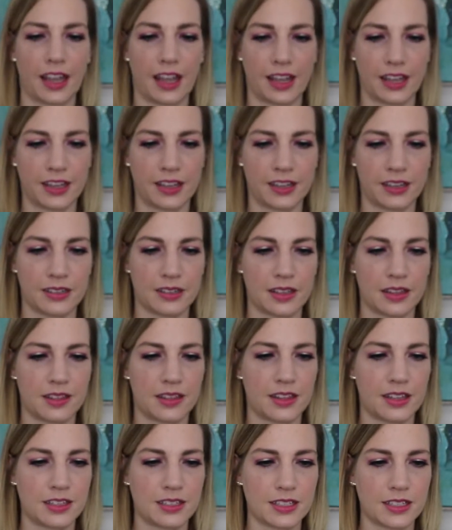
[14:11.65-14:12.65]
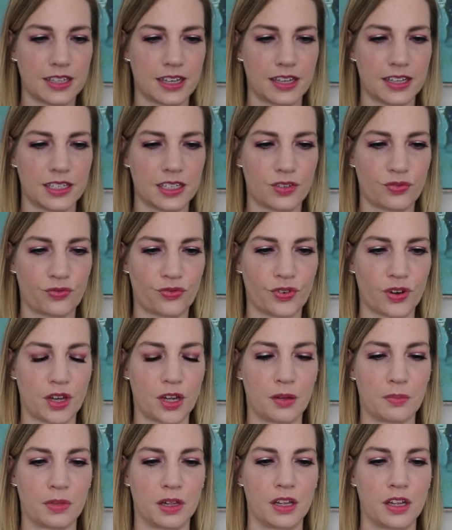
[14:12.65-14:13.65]
And this is
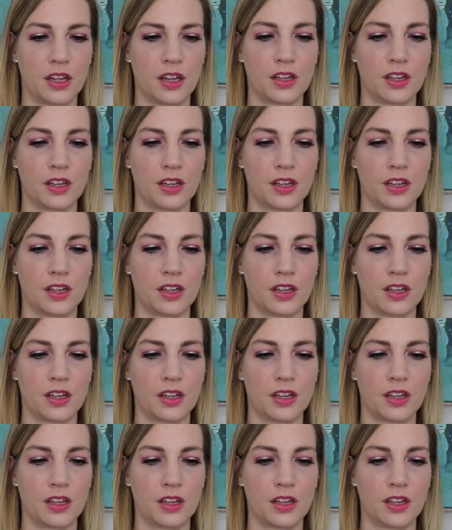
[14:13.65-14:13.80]
from